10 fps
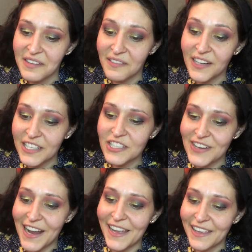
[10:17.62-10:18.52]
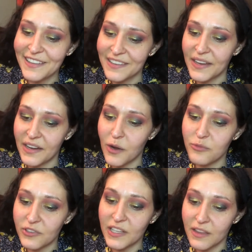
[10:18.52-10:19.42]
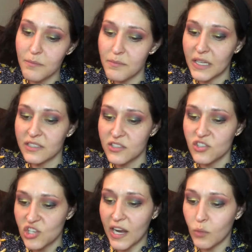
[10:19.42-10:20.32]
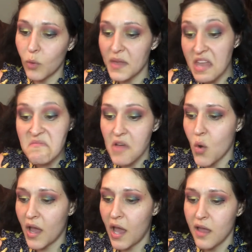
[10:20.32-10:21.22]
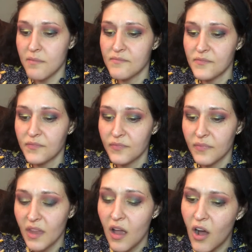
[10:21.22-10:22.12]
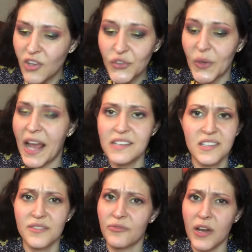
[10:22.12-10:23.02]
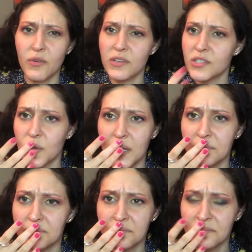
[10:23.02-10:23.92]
we're gonna try, and hopefully the mixed shade will be okay. Also, it has this fragrance to it.